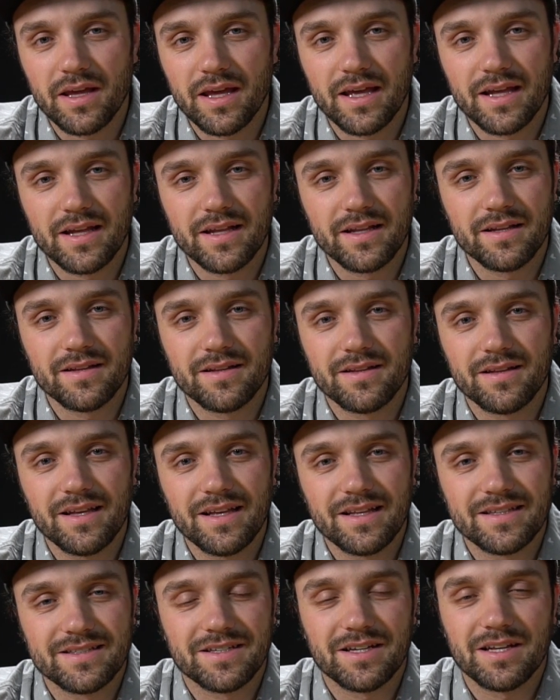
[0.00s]
It
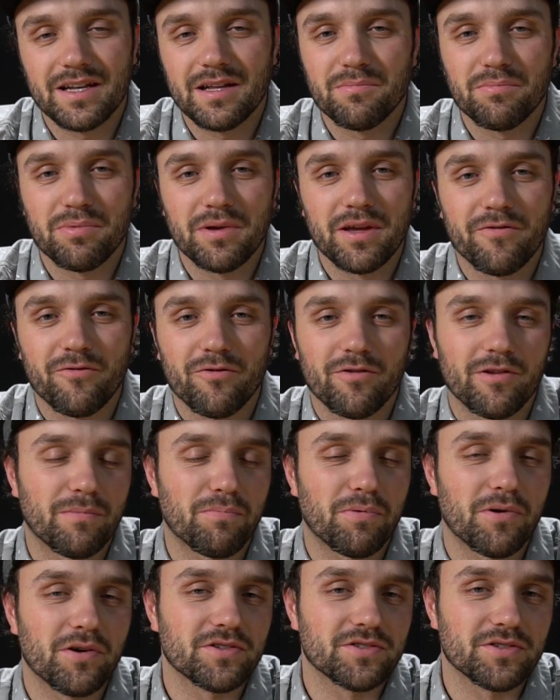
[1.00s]
is gonna be for the
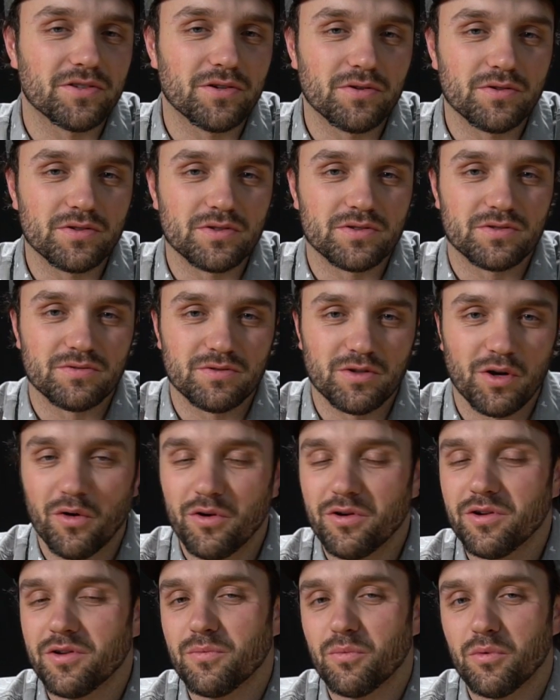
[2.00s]
person who's
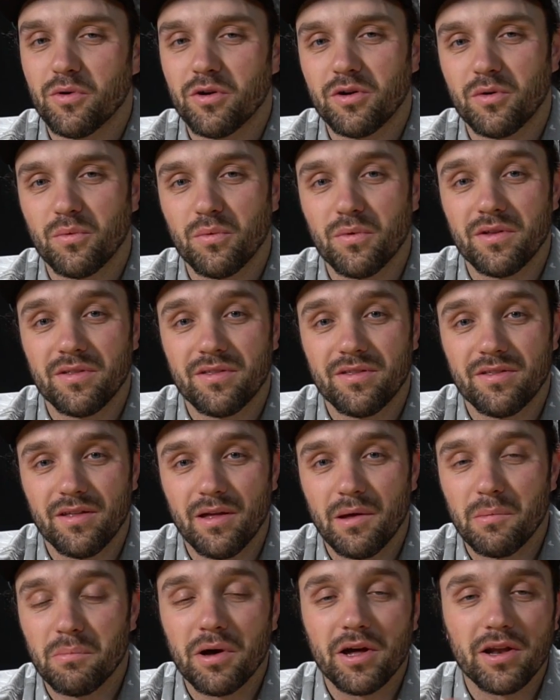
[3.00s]
going to work with
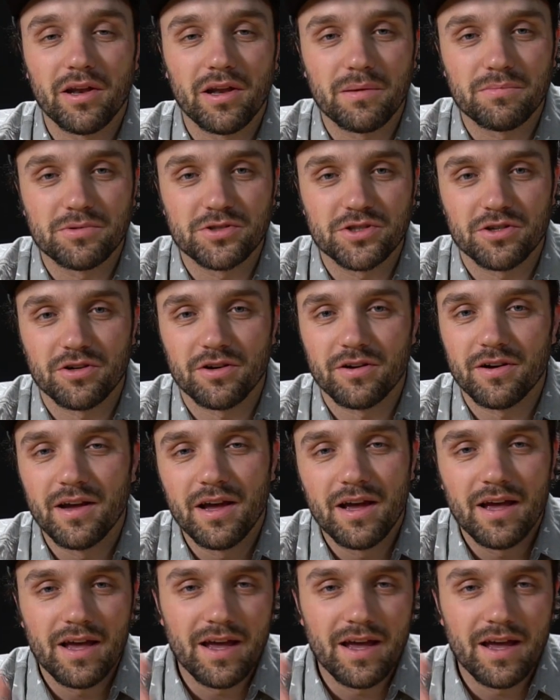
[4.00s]
a button-up shirt.